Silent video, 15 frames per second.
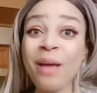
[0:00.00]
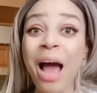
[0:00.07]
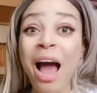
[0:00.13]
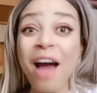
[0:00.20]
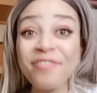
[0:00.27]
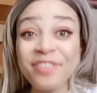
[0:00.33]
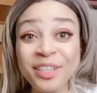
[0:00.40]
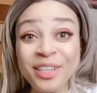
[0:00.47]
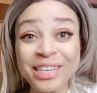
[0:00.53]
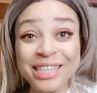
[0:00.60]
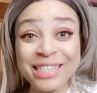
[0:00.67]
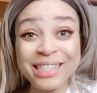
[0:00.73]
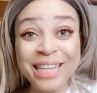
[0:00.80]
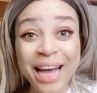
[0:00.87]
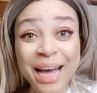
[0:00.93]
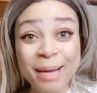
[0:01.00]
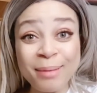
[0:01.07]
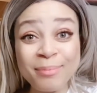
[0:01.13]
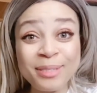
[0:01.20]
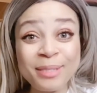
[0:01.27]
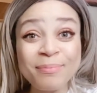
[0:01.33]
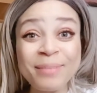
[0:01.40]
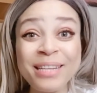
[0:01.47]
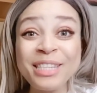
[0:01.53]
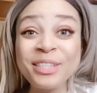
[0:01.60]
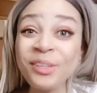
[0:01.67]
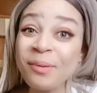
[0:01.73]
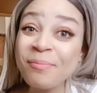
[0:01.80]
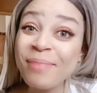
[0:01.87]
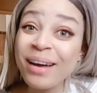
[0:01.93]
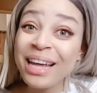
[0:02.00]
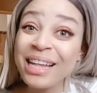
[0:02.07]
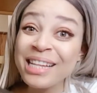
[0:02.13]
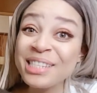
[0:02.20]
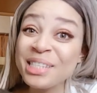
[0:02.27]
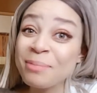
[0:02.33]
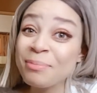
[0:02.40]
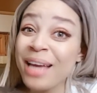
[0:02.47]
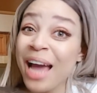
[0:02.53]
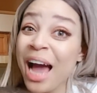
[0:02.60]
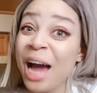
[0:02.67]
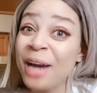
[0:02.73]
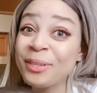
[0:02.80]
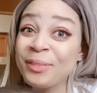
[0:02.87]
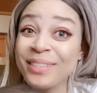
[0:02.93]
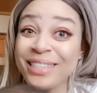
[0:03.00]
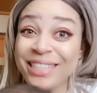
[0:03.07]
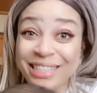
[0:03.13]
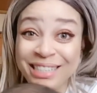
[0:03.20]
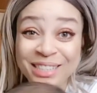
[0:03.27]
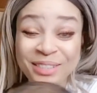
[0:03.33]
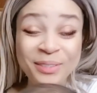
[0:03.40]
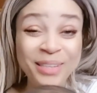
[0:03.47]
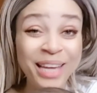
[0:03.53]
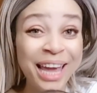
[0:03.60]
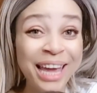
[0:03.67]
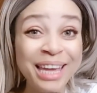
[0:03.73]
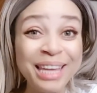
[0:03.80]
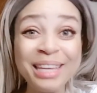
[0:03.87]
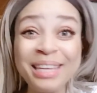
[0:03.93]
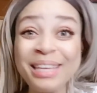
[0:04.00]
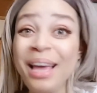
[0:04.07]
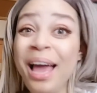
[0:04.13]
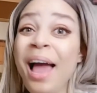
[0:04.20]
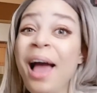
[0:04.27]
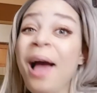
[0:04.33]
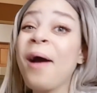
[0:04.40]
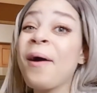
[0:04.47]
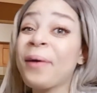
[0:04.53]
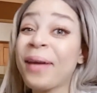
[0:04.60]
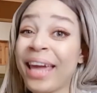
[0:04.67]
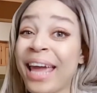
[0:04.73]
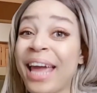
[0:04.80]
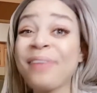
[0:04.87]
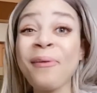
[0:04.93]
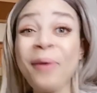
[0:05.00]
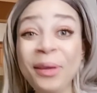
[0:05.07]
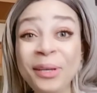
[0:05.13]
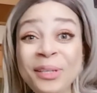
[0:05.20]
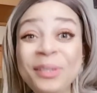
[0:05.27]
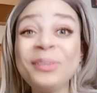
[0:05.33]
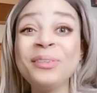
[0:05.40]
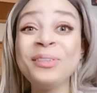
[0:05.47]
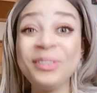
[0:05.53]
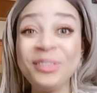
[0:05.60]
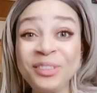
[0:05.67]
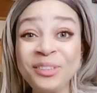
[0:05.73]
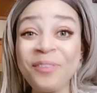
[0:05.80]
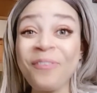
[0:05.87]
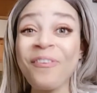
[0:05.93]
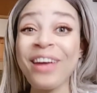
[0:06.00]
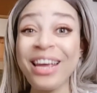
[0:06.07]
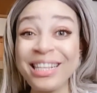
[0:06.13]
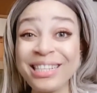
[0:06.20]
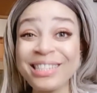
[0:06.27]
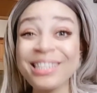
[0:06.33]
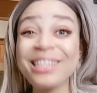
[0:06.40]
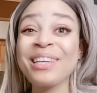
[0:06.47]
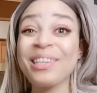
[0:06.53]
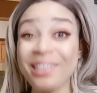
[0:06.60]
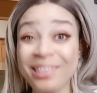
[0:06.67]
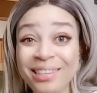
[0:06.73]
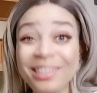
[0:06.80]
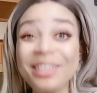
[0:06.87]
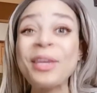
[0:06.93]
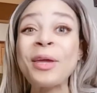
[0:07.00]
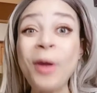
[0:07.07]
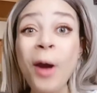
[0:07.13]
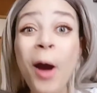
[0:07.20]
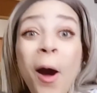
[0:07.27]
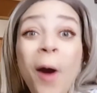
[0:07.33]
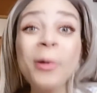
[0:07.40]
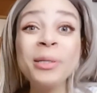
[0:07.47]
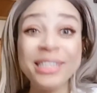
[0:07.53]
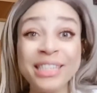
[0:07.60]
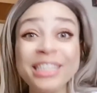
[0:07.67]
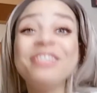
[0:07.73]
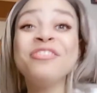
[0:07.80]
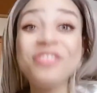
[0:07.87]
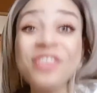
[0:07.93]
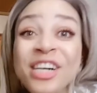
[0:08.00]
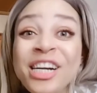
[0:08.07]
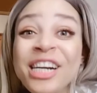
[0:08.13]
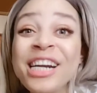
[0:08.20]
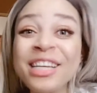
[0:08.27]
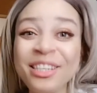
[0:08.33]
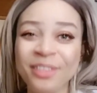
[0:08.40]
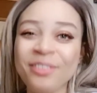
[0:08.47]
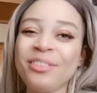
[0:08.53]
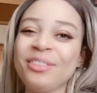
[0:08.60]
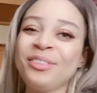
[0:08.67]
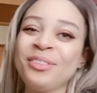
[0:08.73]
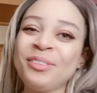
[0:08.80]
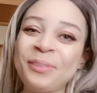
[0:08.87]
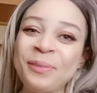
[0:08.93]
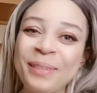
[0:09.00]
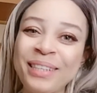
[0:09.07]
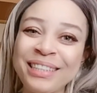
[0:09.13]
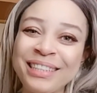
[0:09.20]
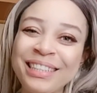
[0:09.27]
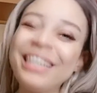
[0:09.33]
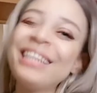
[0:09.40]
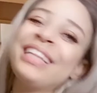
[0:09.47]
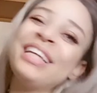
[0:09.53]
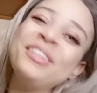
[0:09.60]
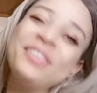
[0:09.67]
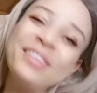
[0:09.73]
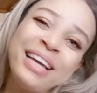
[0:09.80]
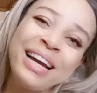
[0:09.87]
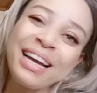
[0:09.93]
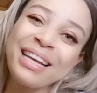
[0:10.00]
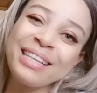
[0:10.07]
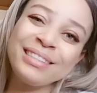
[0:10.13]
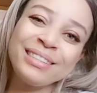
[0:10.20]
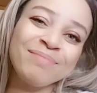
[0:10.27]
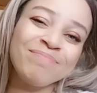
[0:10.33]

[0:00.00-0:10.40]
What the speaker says: after exams, please come by and tell me how you did it, okay? Okay, I know you're gonna do great. Go Diva, you're gonna do great. Thank you guys.